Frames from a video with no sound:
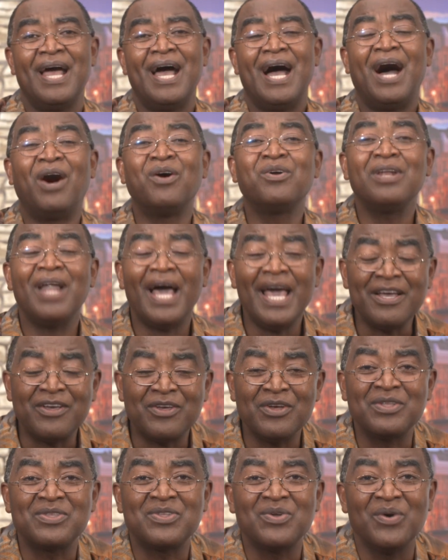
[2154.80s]
I would like
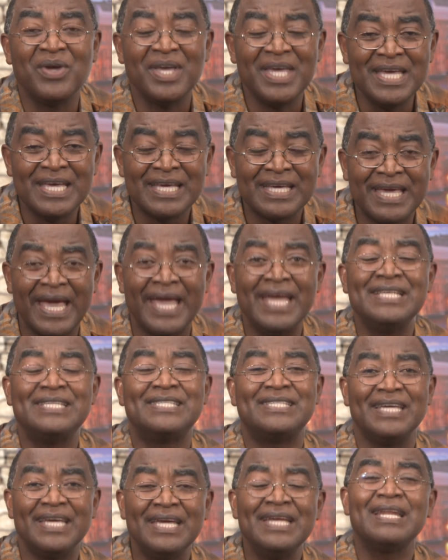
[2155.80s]
you to
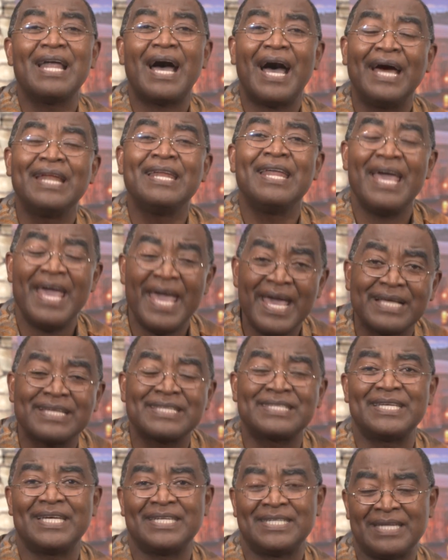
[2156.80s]
engage in an
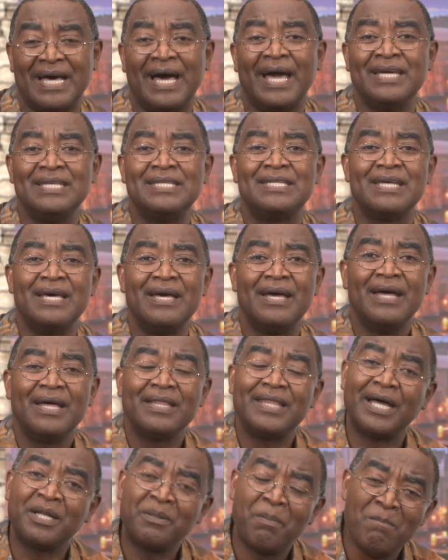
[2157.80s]
exercise
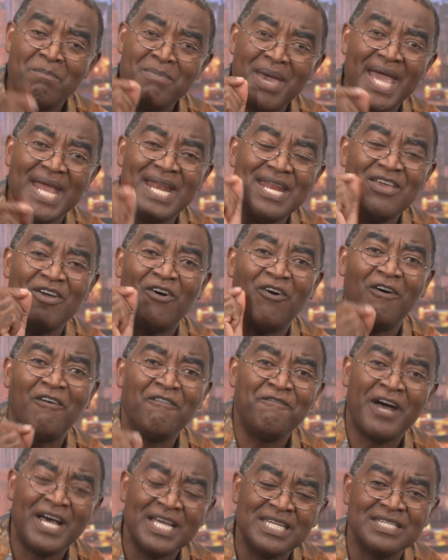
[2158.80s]
that many
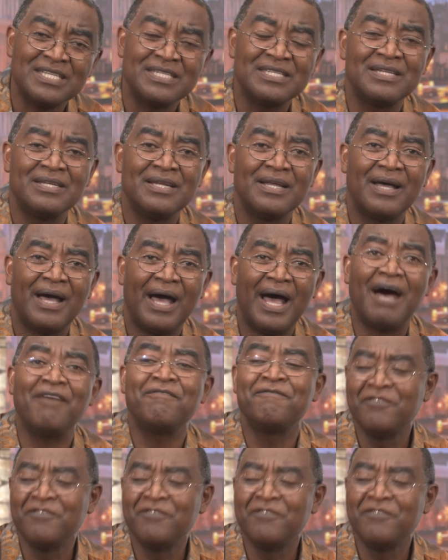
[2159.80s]
of us have